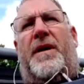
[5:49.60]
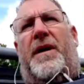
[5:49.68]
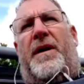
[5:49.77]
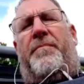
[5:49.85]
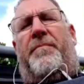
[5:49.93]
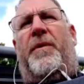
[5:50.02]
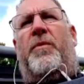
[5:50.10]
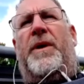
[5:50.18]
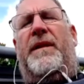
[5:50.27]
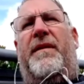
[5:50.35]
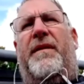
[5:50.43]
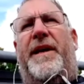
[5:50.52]
a
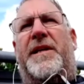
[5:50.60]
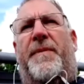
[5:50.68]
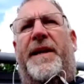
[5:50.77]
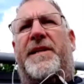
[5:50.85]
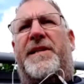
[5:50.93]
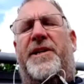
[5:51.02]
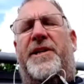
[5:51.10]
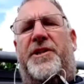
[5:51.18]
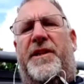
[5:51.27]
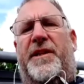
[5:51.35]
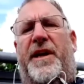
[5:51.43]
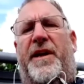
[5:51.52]
bewildered
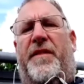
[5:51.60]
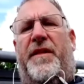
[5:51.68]
expectation that